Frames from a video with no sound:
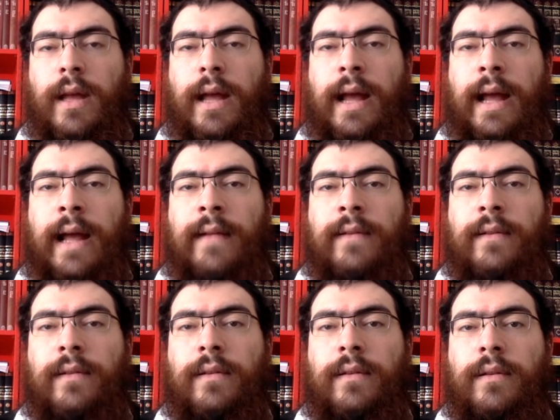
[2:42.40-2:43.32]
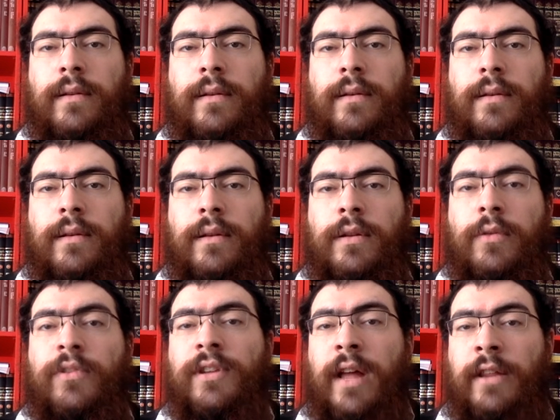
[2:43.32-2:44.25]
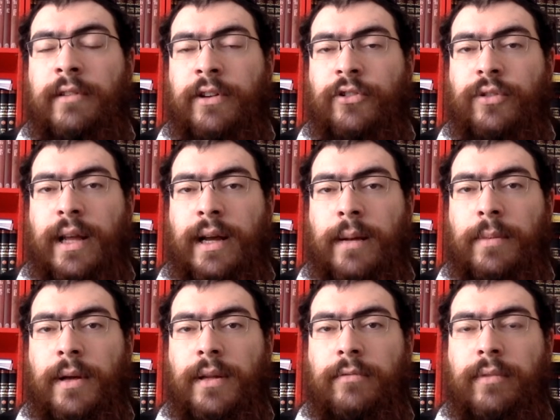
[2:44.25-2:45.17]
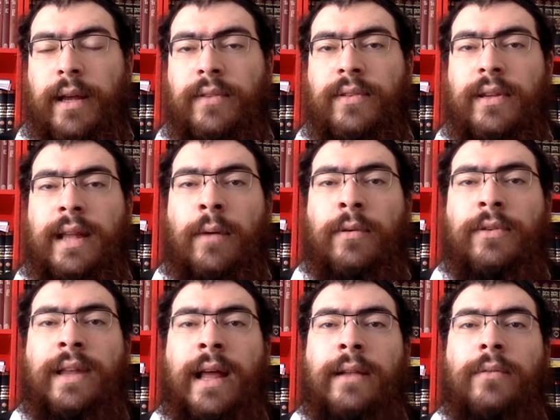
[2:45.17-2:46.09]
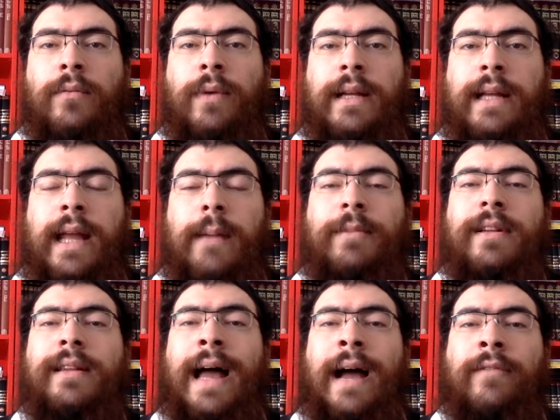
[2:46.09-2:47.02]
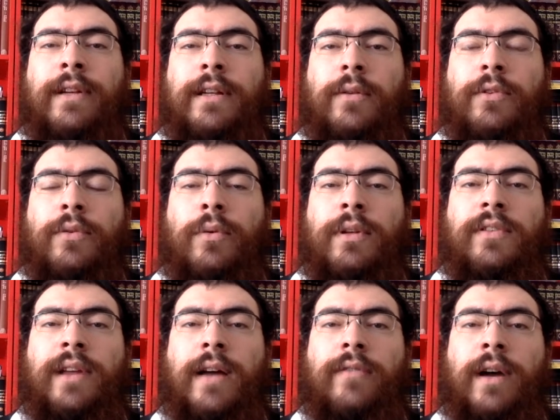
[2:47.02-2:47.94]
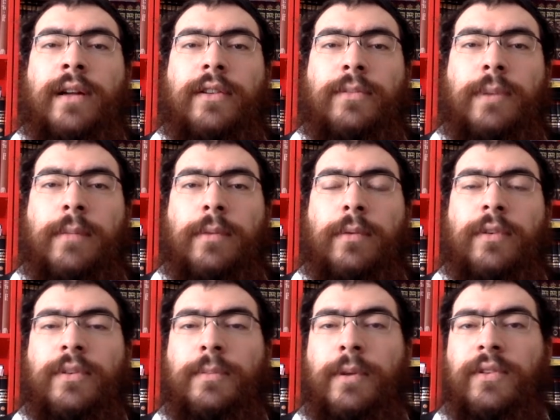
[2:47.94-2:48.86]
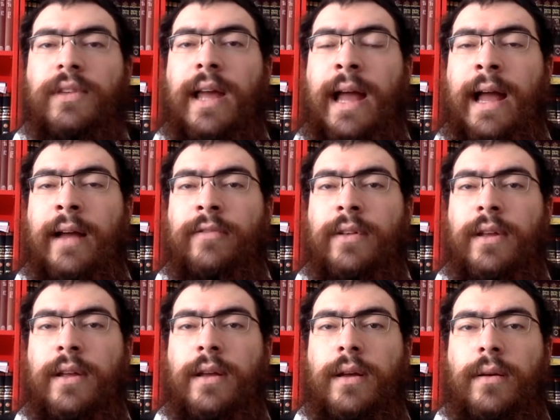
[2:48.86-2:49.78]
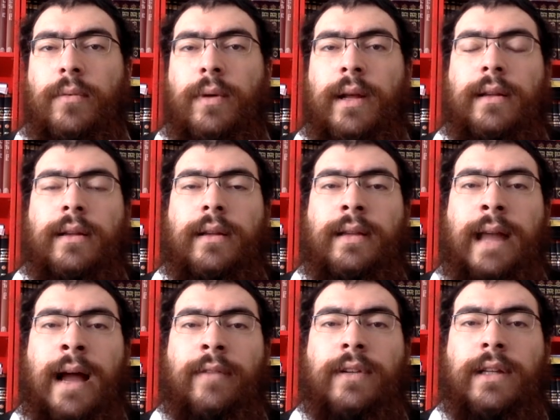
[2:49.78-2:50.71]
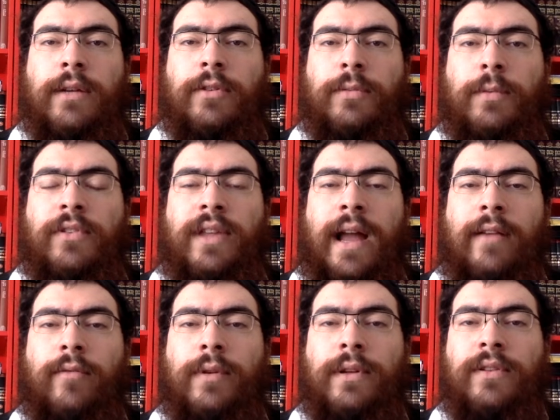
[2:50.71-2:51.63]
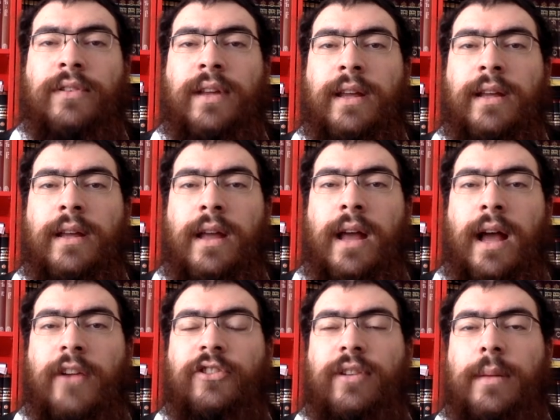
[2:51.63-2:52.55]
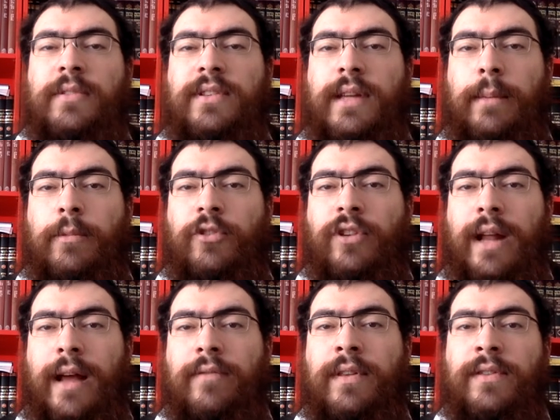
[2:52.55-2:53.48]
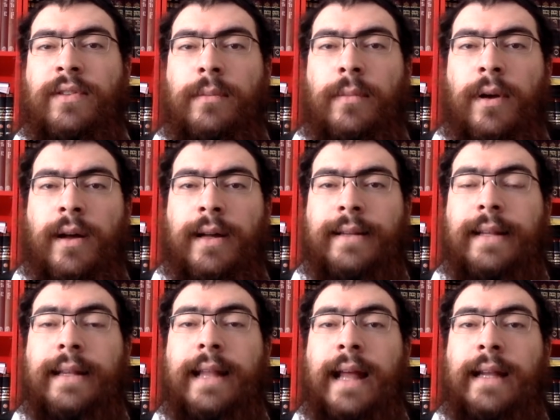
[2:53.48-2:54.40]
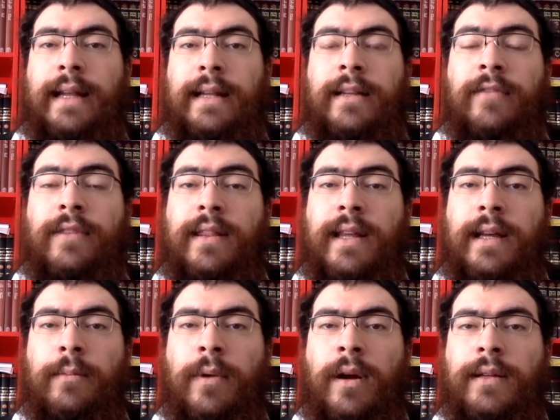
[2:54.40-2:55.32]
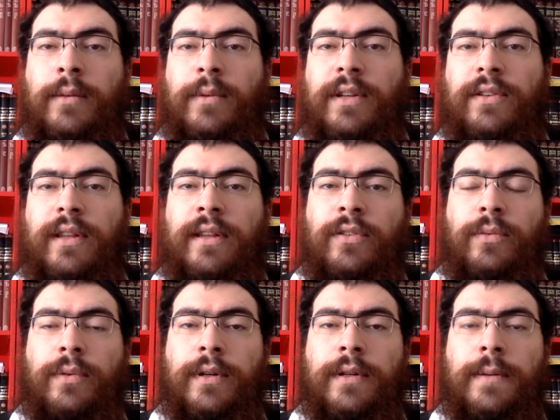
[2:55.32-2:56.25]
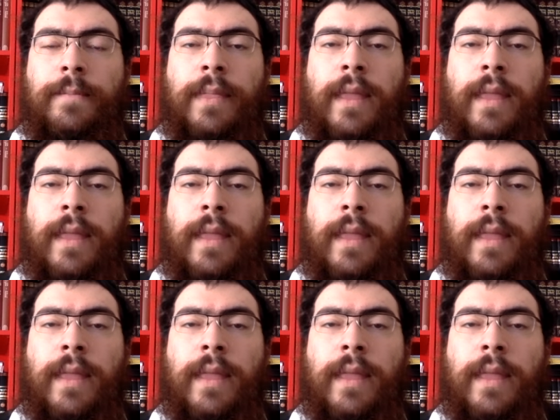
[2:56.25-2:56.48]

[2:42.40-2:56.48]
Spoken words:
And there was another issue that Kabbala raised, and that was that when it came to davening, there was all these kavanas people were supposed to have when davening. They were supposed to have, when you say Hashem's name, you should have this in mind, and a different thing in mind, and when you say this word.